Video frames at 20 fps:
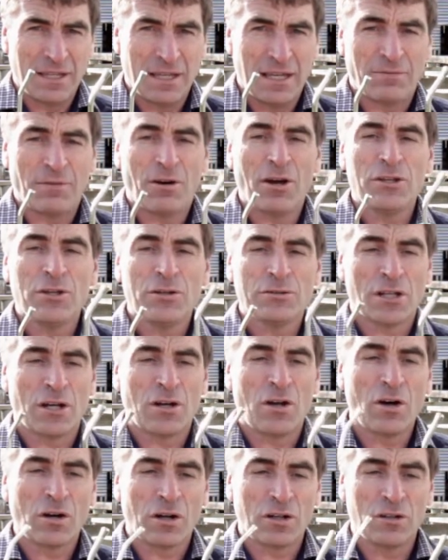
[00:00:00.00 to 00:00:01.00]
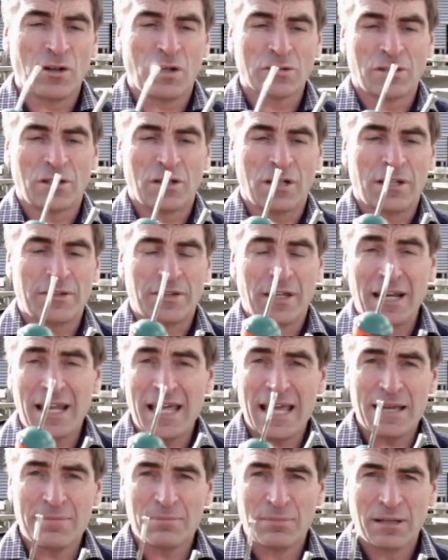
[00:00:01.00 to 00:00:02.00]
If I use a longer nozzle in the
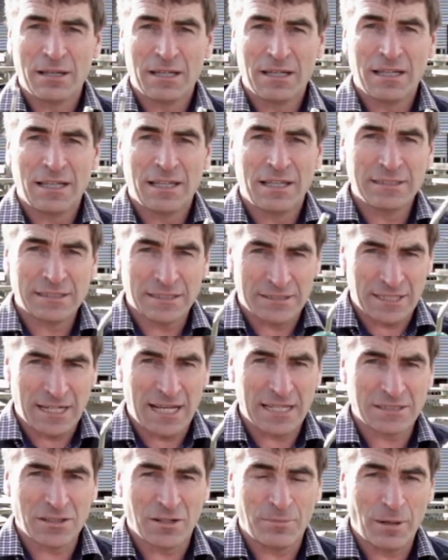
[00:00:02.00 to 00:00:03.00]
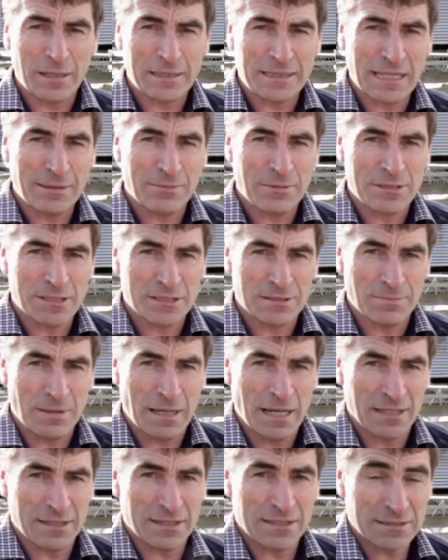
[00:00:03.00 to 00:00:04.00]
lamb, there's a chance I might damage its
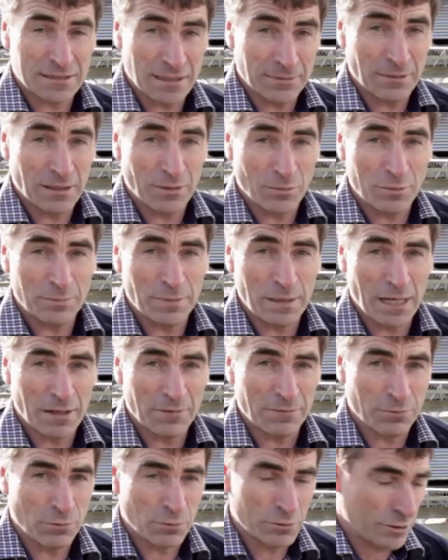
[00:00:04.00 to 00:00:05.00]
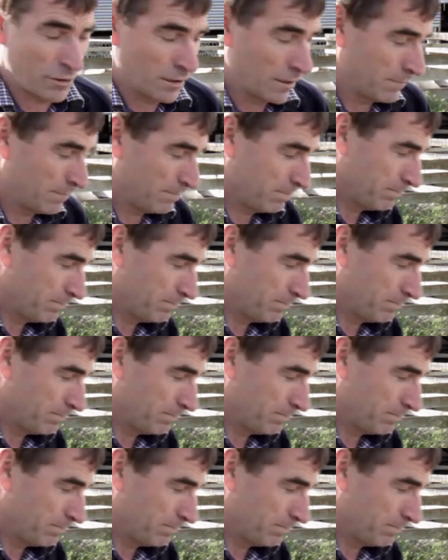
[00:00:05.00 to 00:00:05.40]
mouth, something that would be unfortunate.